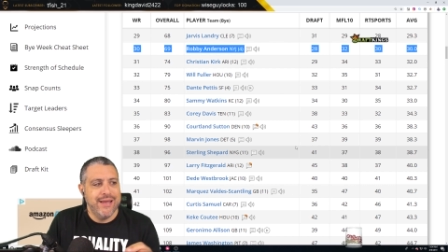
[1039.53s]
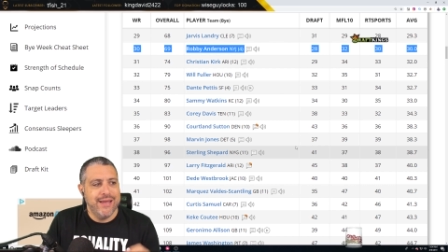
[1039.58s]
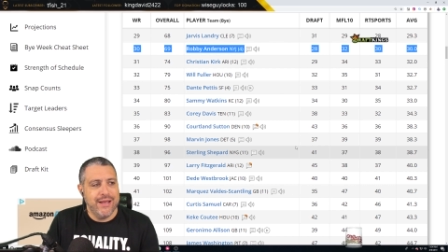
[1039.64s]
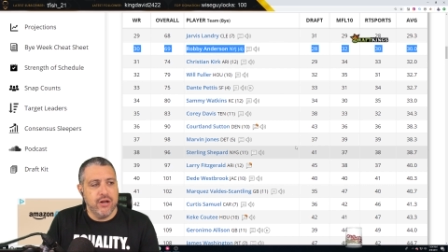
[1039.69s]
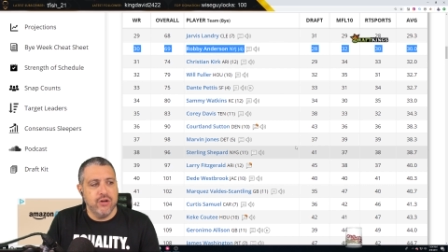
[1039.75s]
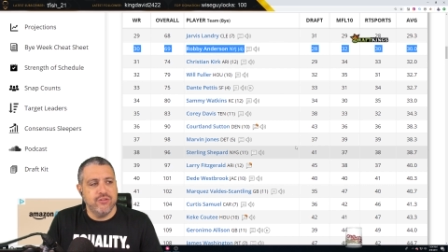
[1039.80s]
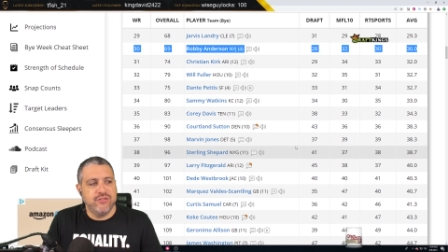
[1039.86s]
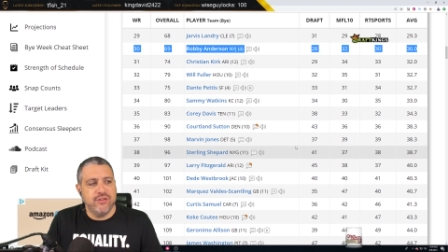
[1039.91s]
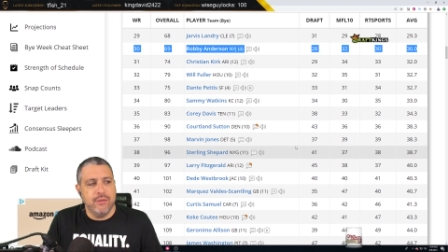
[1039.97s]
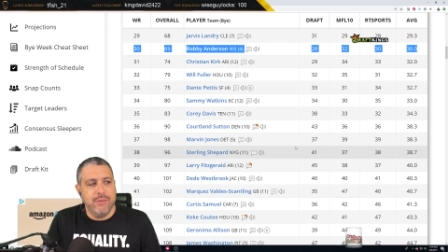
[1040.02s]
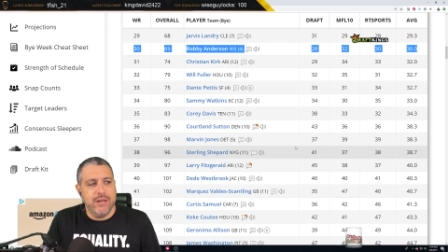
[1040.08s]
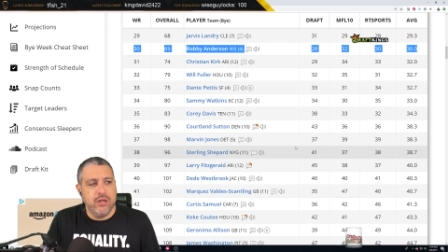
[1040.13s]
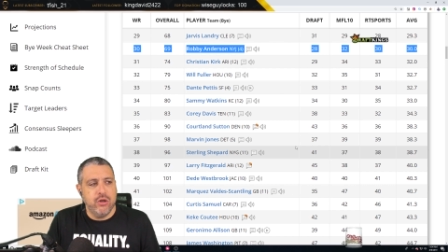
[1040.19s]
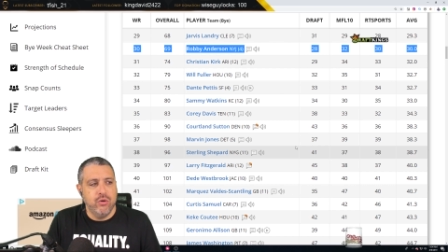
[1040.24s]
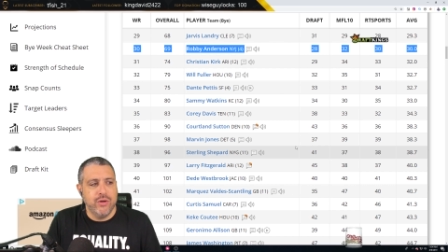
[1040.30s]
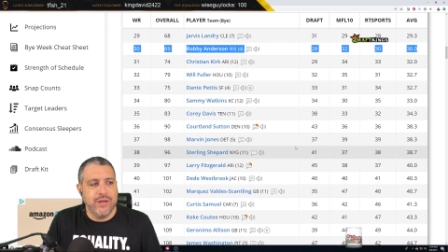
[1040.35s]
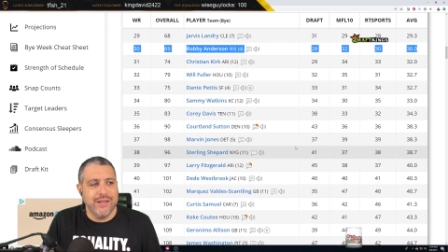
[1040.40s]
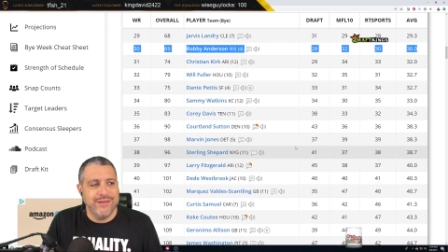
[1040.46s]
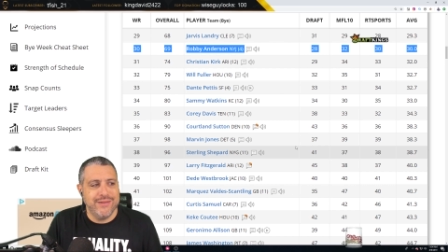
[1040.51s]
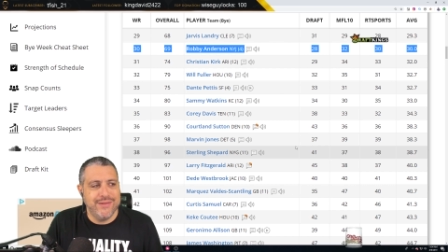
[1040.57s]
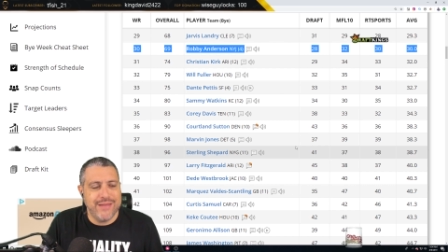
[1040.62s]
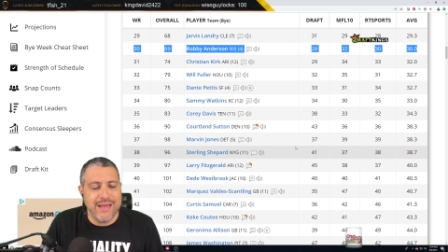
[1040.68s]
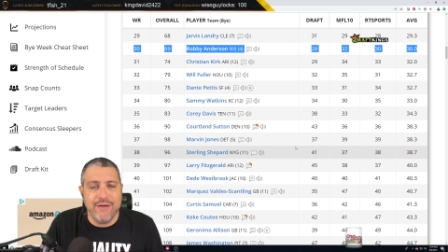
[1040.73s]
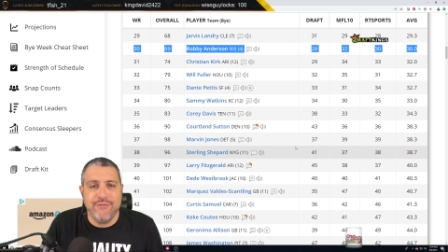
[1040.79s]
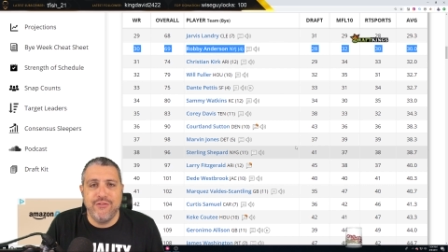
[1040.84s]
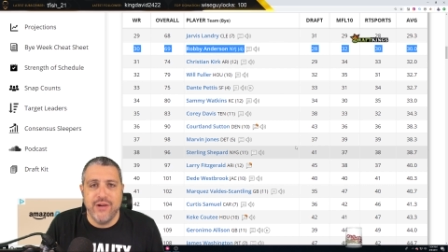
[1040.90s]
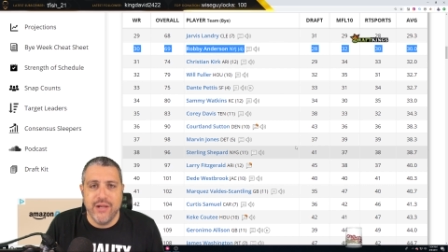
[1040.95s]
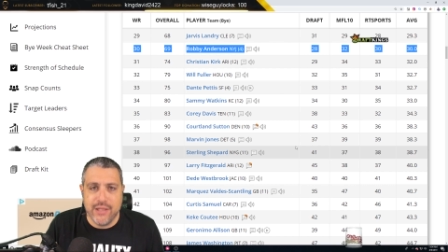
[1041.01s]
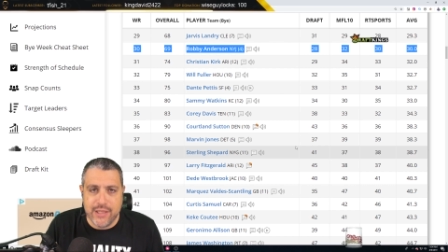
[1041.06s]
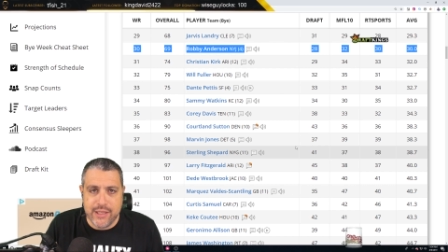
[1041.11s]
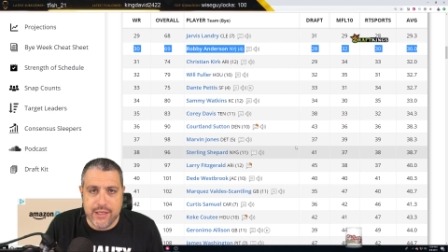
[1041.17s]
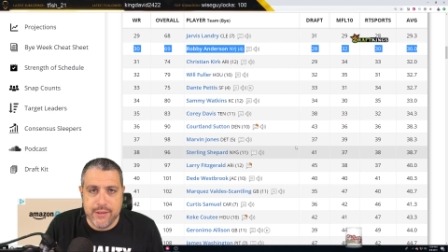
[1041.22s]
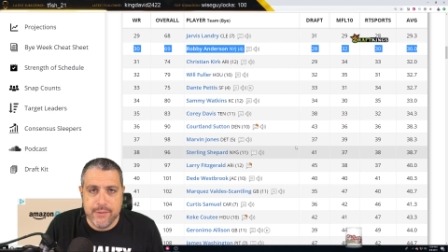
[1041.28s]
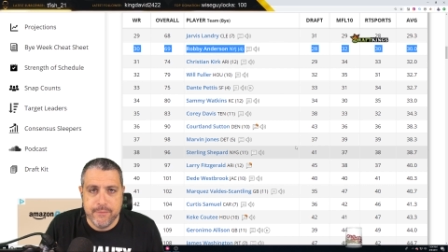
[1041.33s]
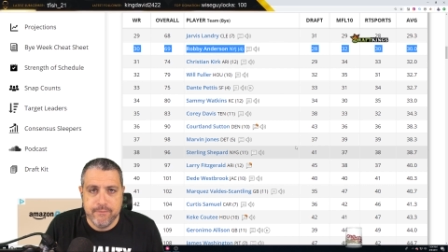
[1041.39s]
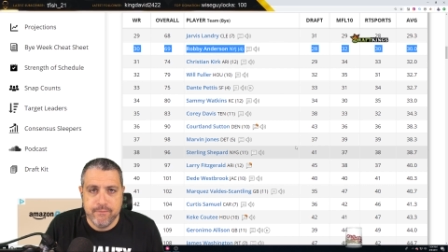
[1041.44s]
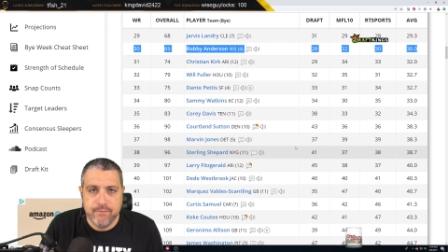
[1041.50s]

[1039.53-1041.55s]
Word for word: here's somebody who can definitely